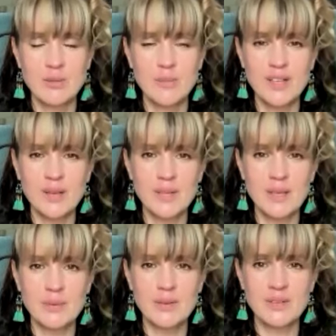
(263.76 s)
from other
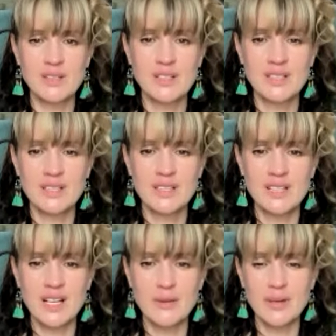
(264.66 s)
people?
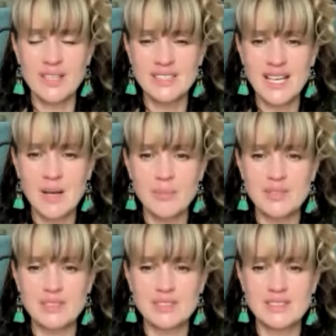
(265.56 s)
Like when this
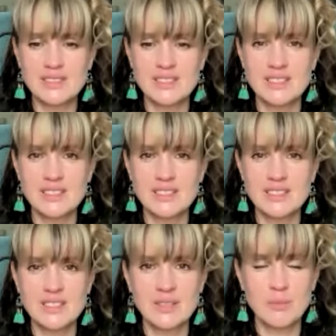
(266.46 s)
happens,
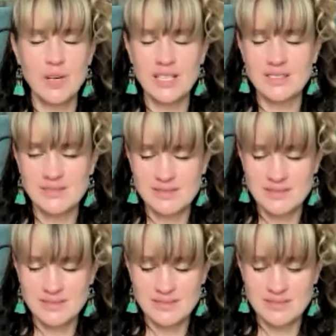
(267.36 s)
when
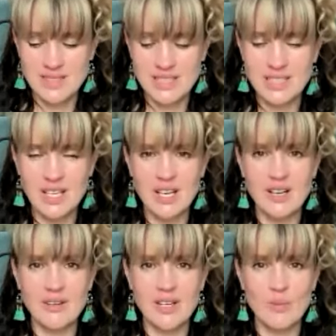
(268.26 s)
it's
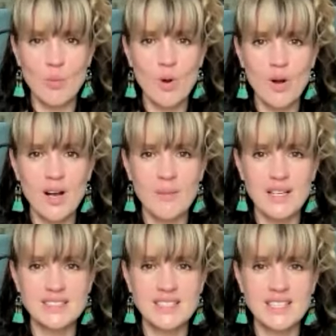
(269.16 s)
occurring. What am
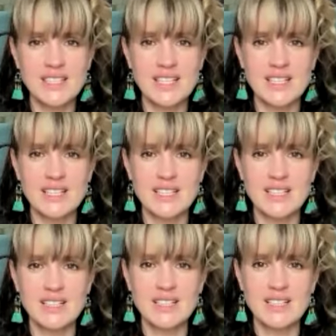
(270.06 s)
I seeking?
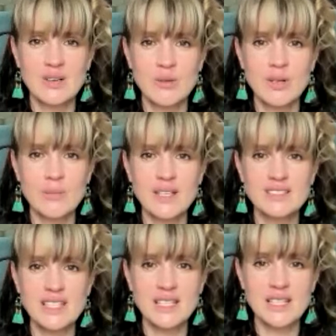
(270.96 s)
What am I
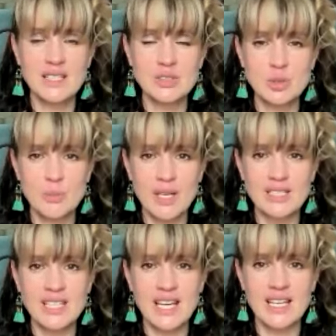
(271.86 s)
seeking to
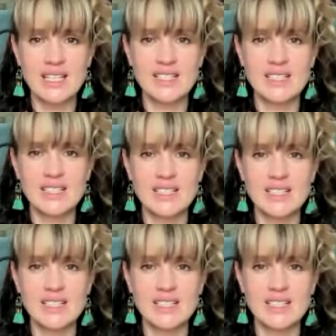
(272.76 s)
maintain?